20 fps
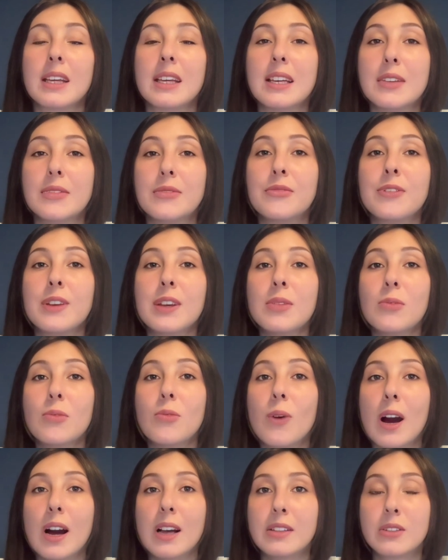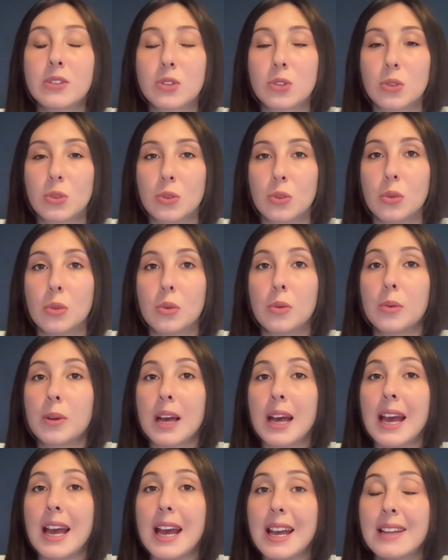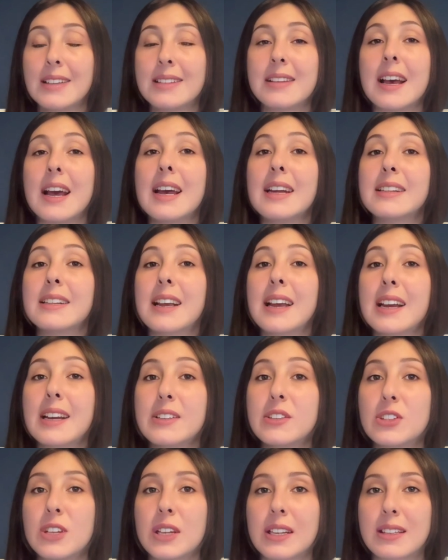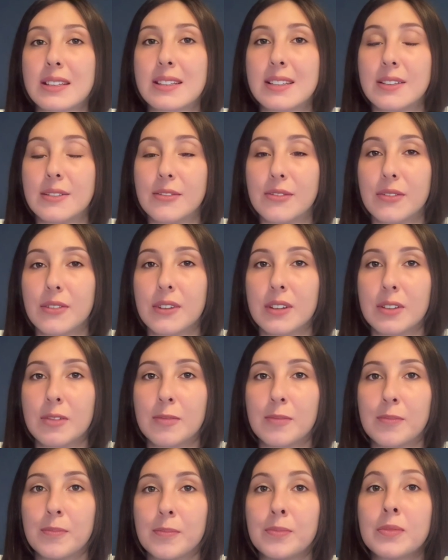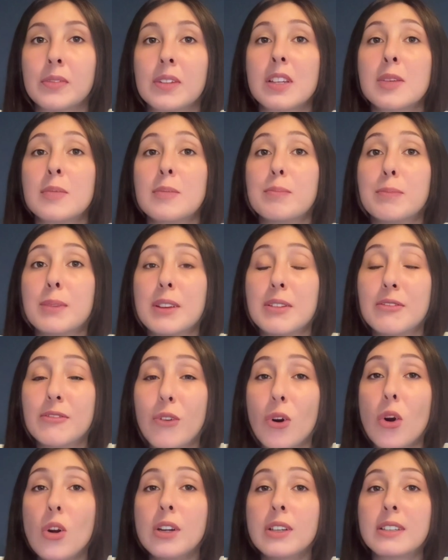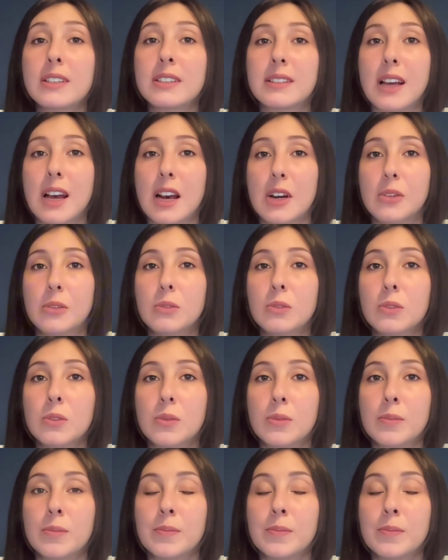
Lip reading: If we want to add an adjective before the noun,